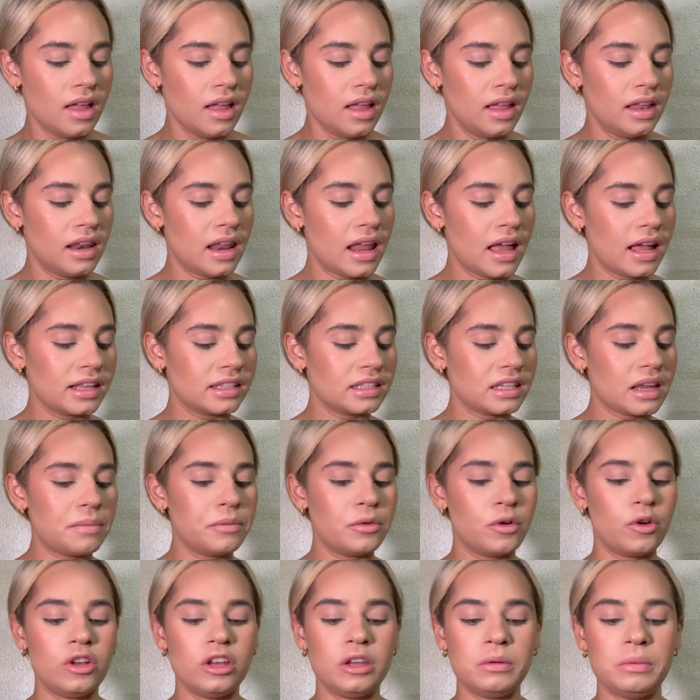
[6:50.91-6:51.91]
Next, I'm
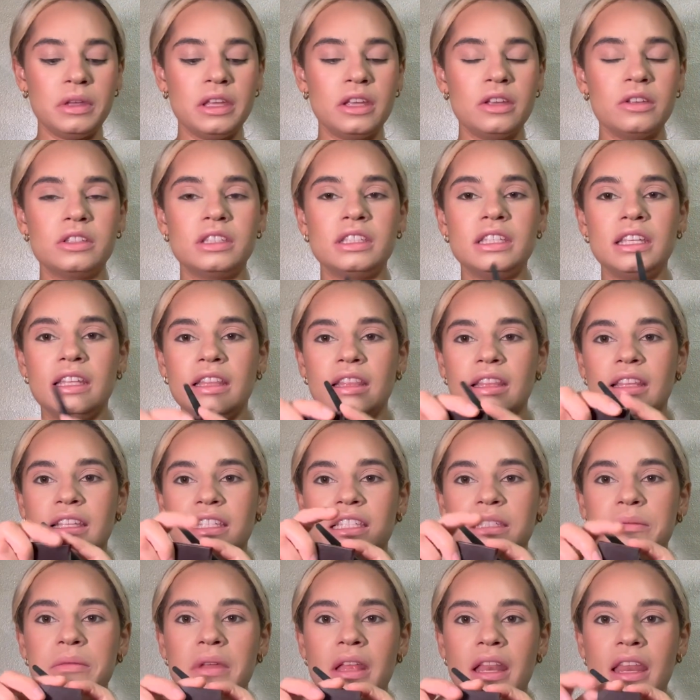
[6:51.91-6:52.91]
going to be using
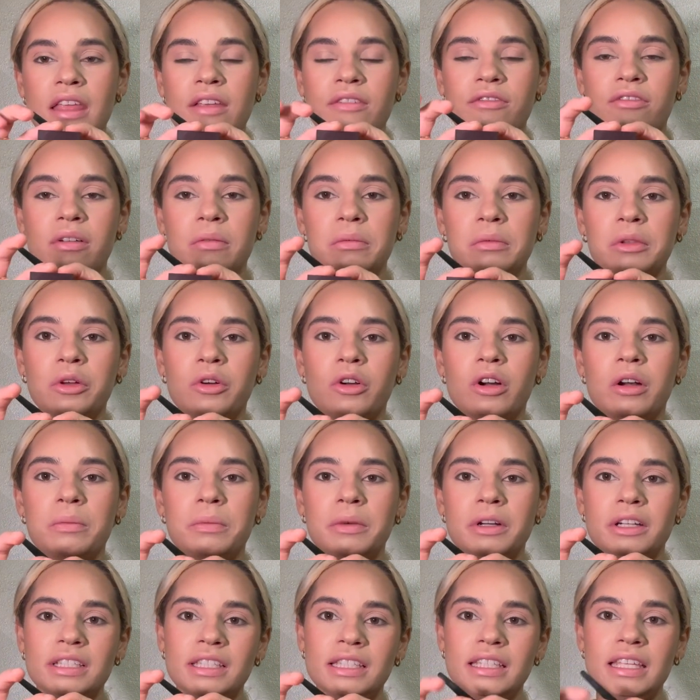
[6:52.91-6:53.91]
this mini from Laura
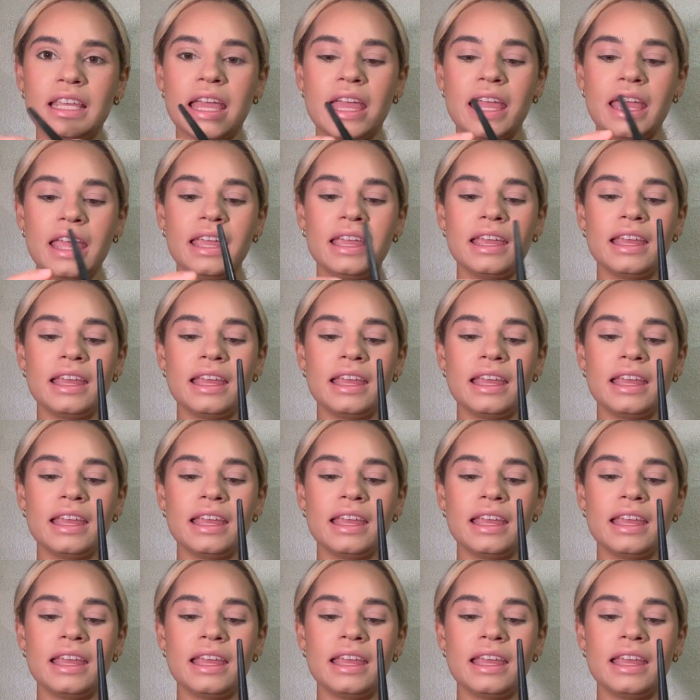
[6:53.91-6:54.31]
Mercier.